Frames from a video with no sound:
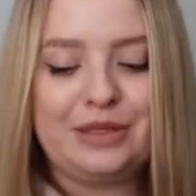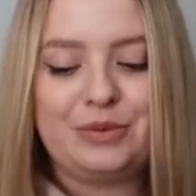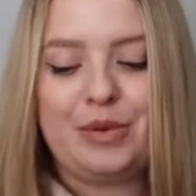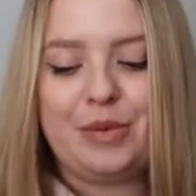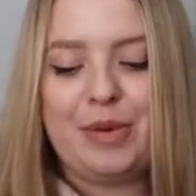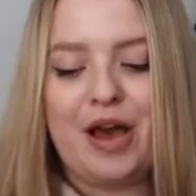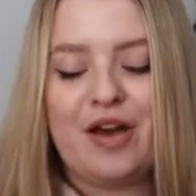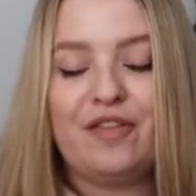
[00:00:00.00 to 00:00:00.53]
these would
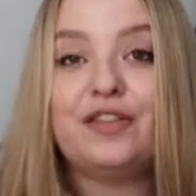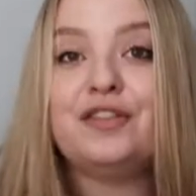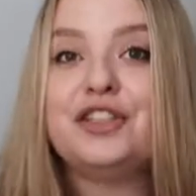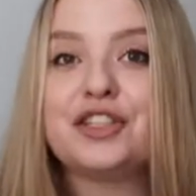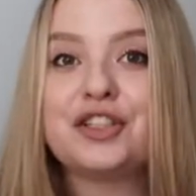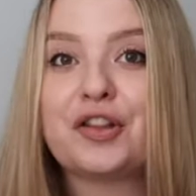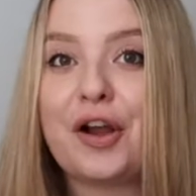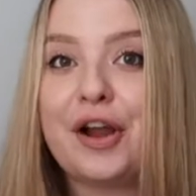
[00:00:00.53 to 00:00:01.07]
be perfect for
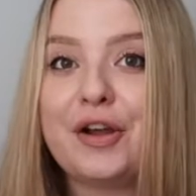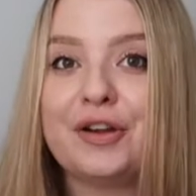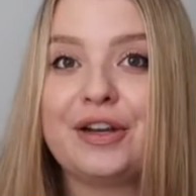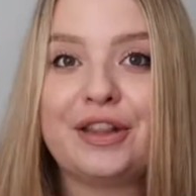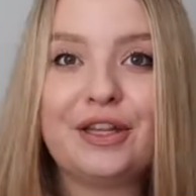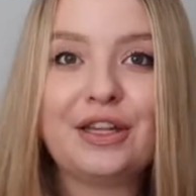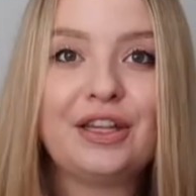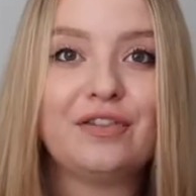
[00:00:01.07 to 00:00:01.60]
just throwing
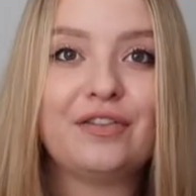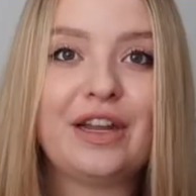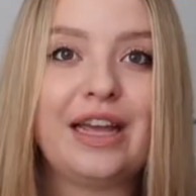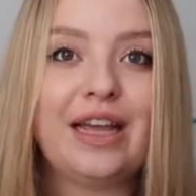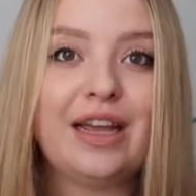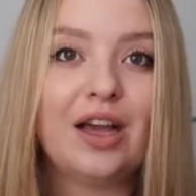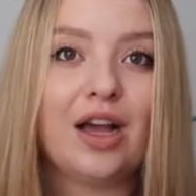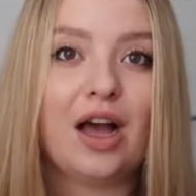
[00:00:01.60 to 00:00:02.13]
on in the
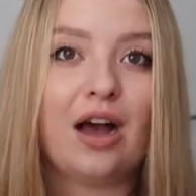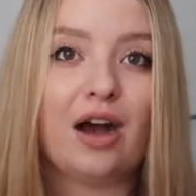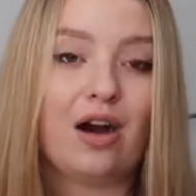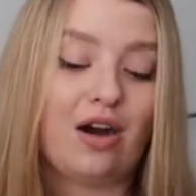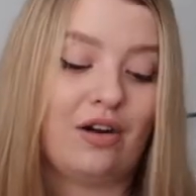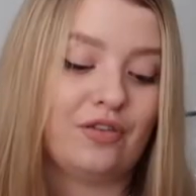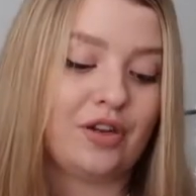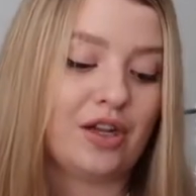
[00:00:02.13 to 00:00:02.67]
evening
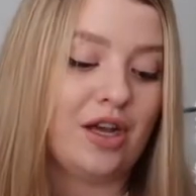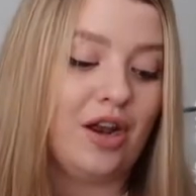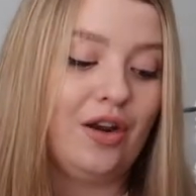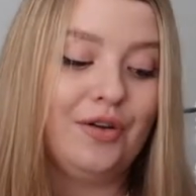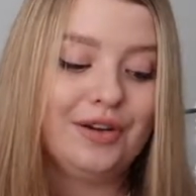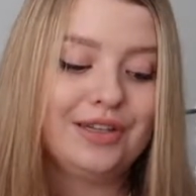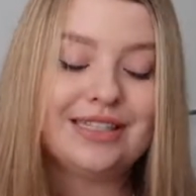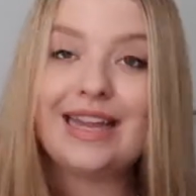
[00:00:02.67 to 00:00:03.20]
after a
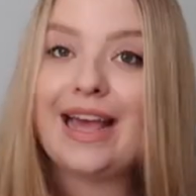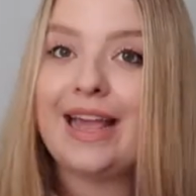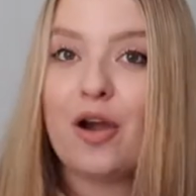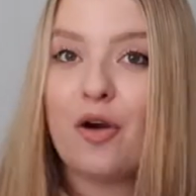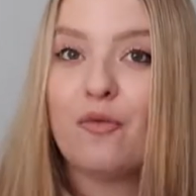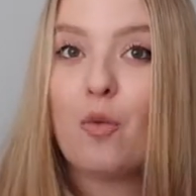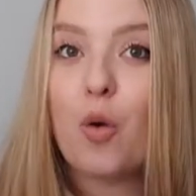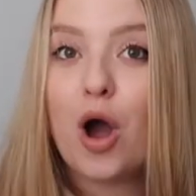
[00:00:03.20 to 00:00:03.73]
long day
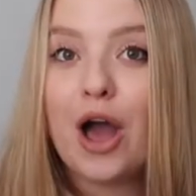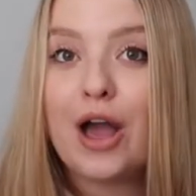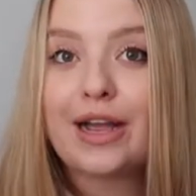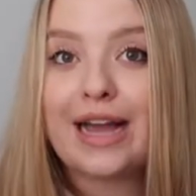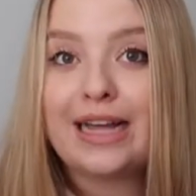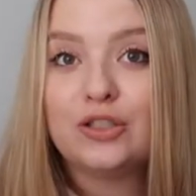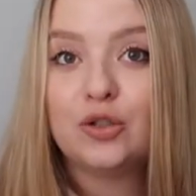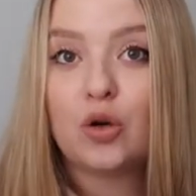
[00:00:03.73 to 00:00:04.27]
of
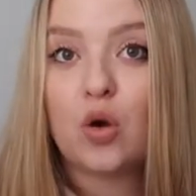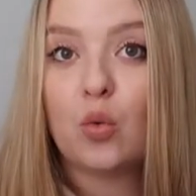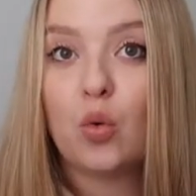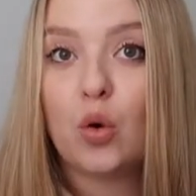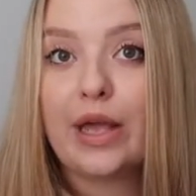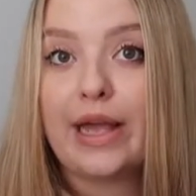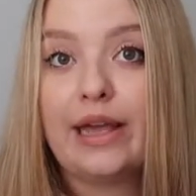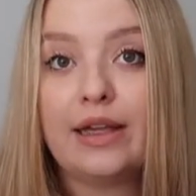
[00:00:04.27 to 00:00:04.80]
work and dog
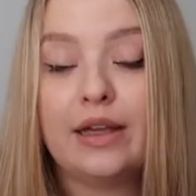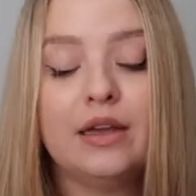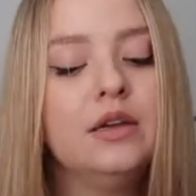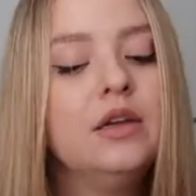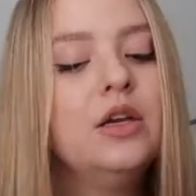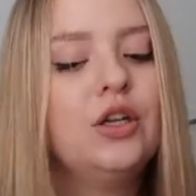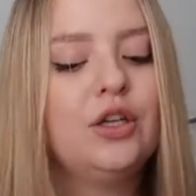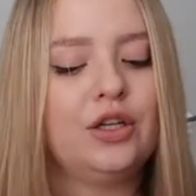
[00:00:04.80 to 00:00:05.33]
walking.
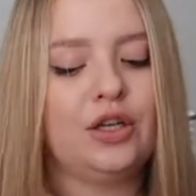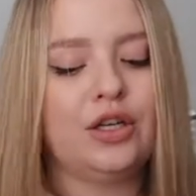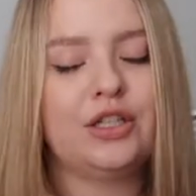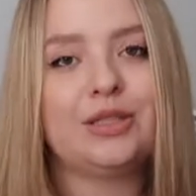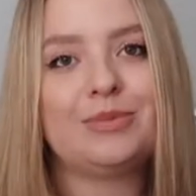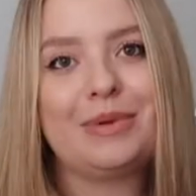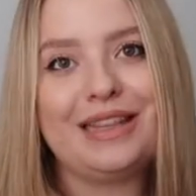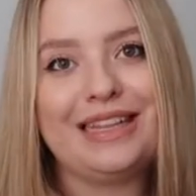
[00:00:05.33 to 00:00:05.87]
You
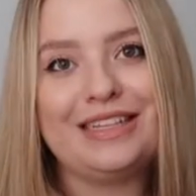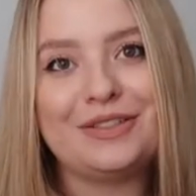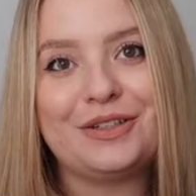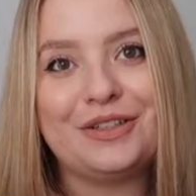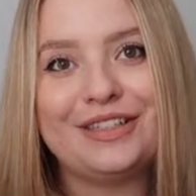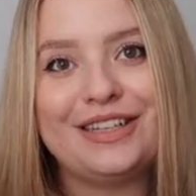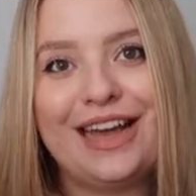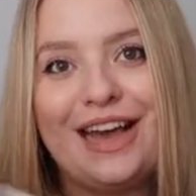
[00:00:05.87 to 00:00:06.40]
can just put these
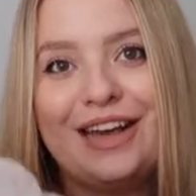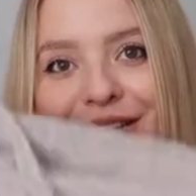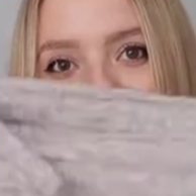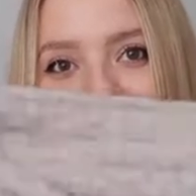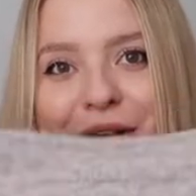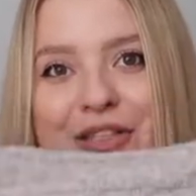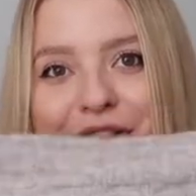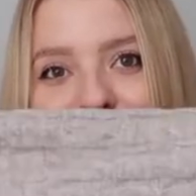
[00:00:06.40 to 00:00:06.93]
on and
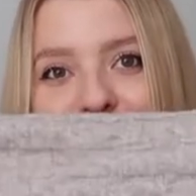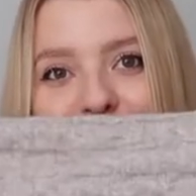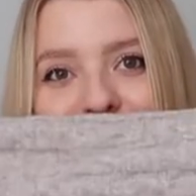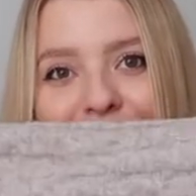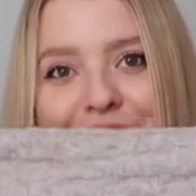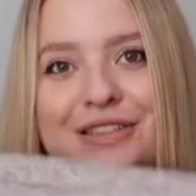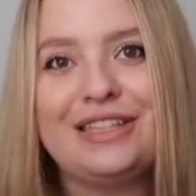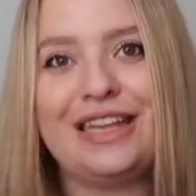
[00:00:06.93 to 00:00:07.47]
be super
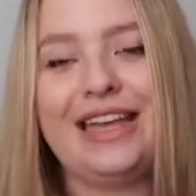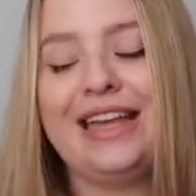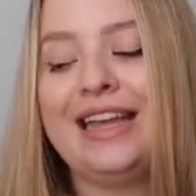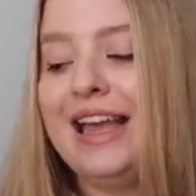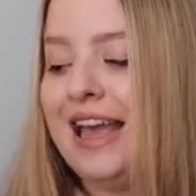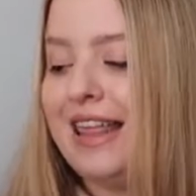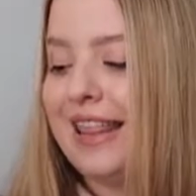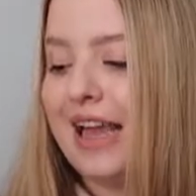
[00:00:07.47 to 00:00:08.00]
cozy.
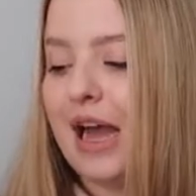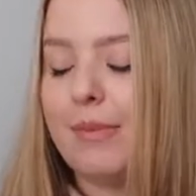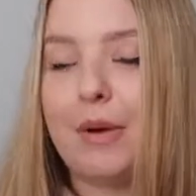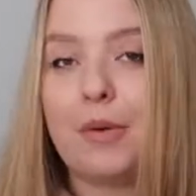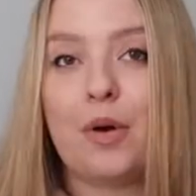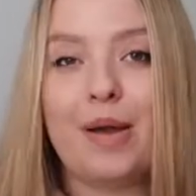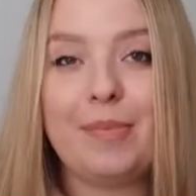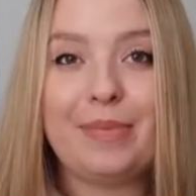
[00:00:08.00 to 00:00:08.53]
They come
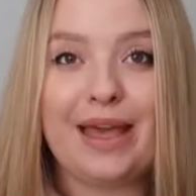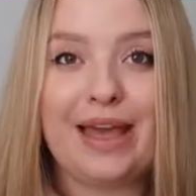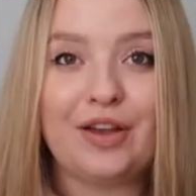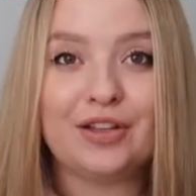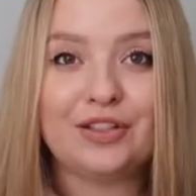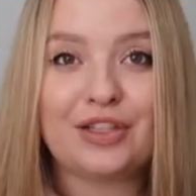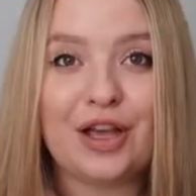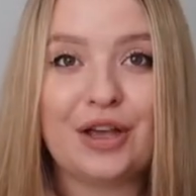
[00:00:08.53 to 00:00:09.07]
up quite
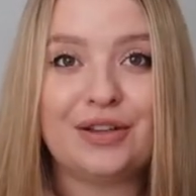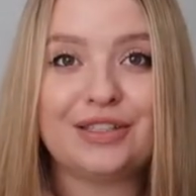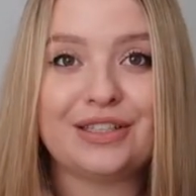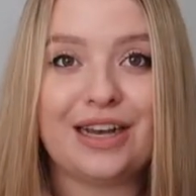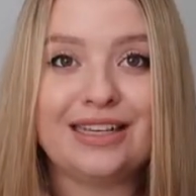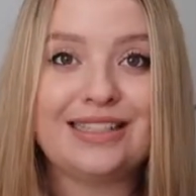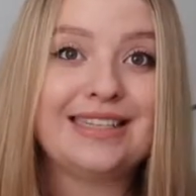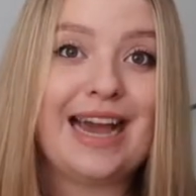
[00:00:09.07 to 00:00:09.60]
big, so
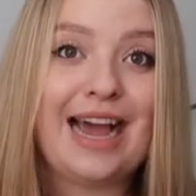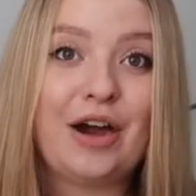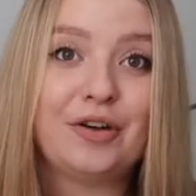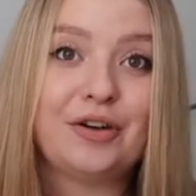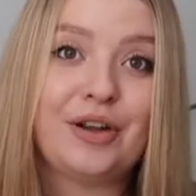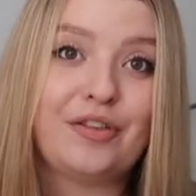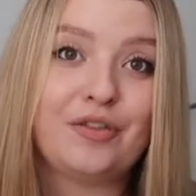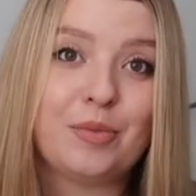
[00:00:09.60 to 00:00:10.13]
size
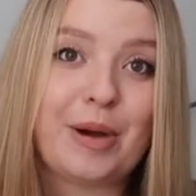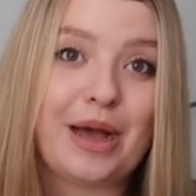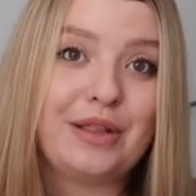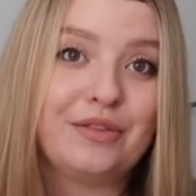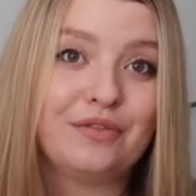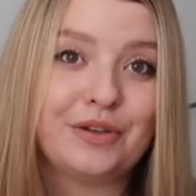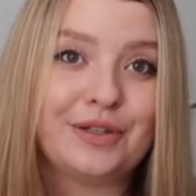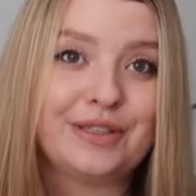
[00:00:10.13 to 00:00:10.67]
down if you're
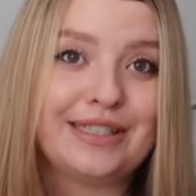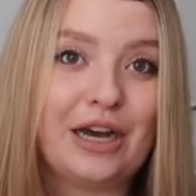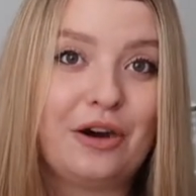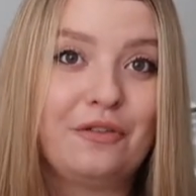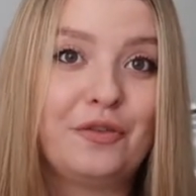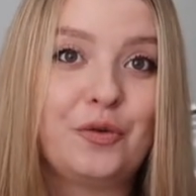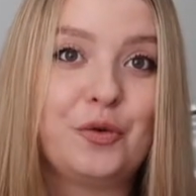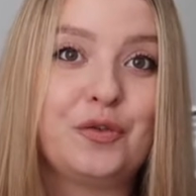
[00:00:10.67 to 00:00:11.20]
buying them for
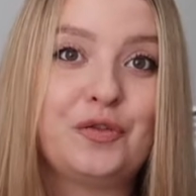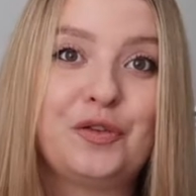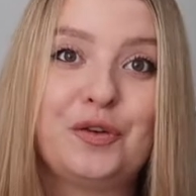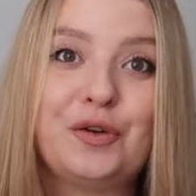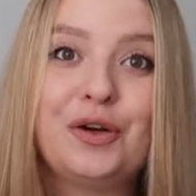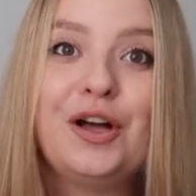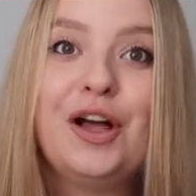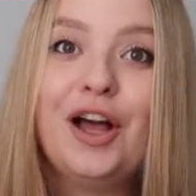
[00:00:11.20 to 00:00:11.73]
yourself or
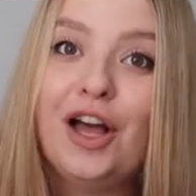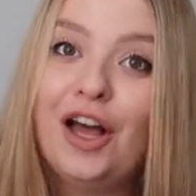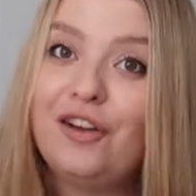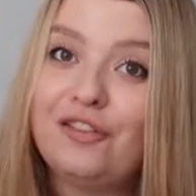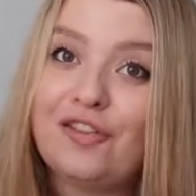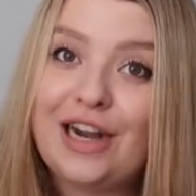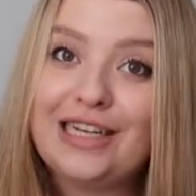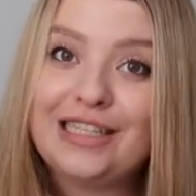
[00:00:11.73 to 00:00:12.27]
for
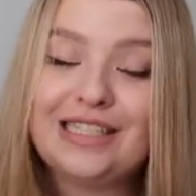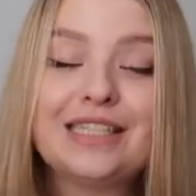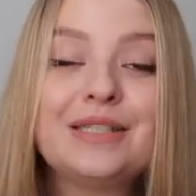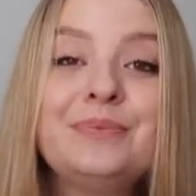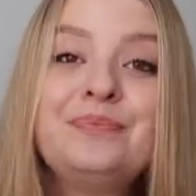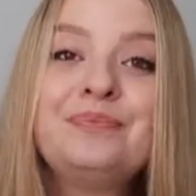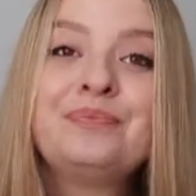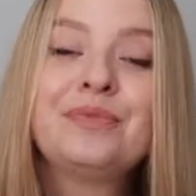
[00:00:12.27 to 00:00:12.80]
a friend.
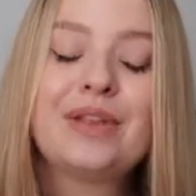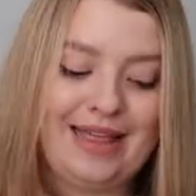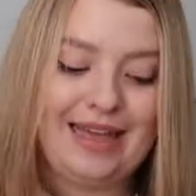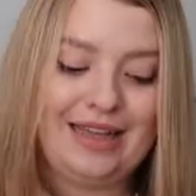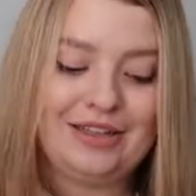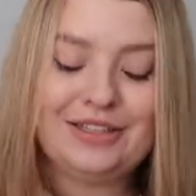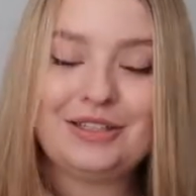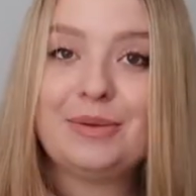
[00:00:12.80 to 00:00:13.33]

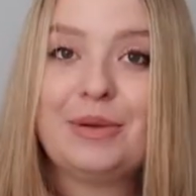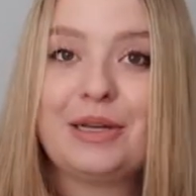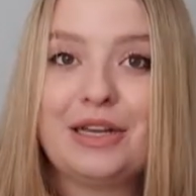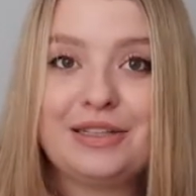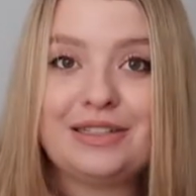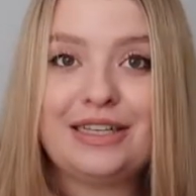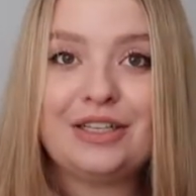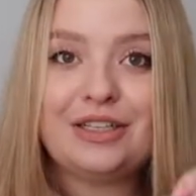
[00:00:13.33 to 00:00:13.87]
They're super
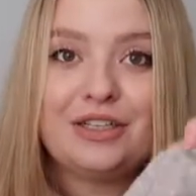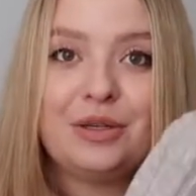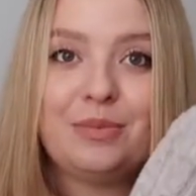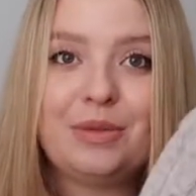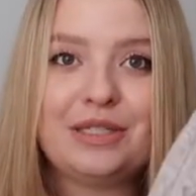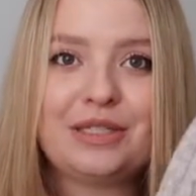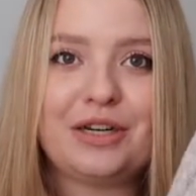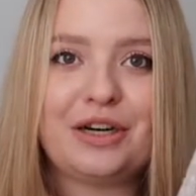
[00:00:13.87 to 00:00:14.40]
cozy,
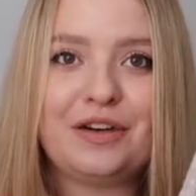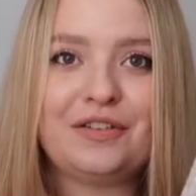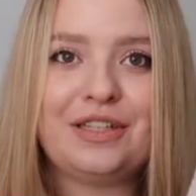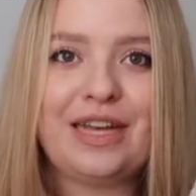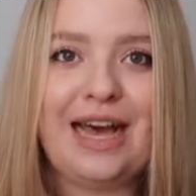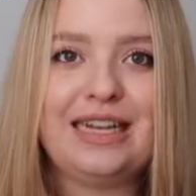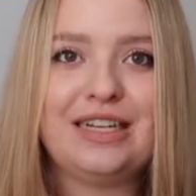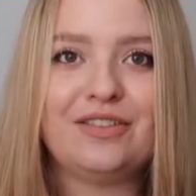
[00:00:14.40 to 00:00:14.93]
super
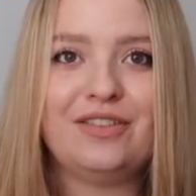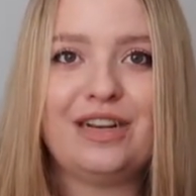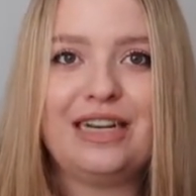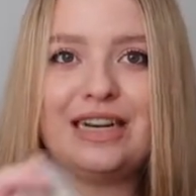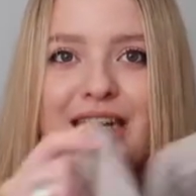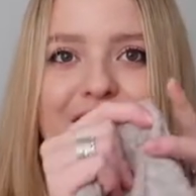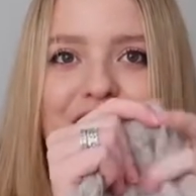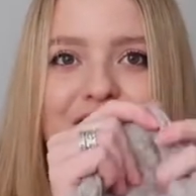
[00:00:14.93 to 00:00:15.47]
soft, and a
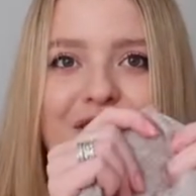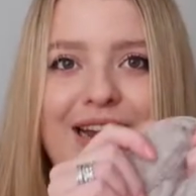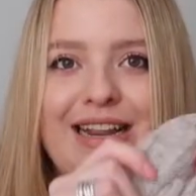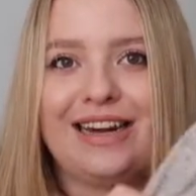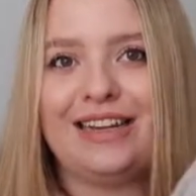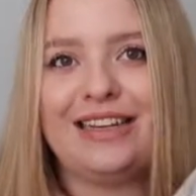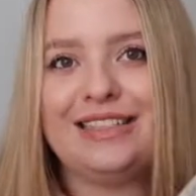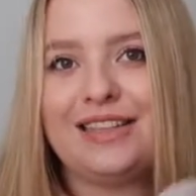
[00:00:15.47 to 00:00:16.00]
really nice grey
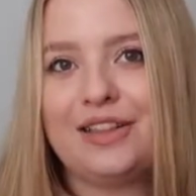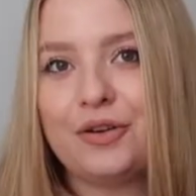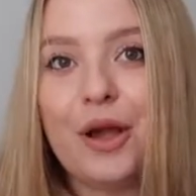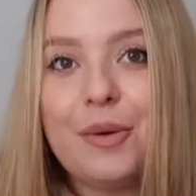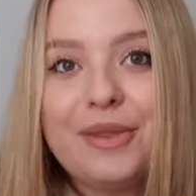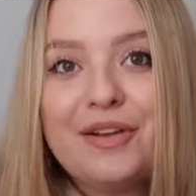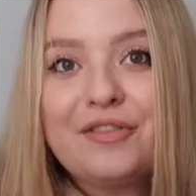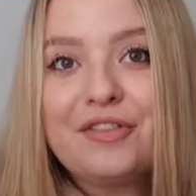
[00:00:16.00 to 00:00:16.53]
colour, so they'll go with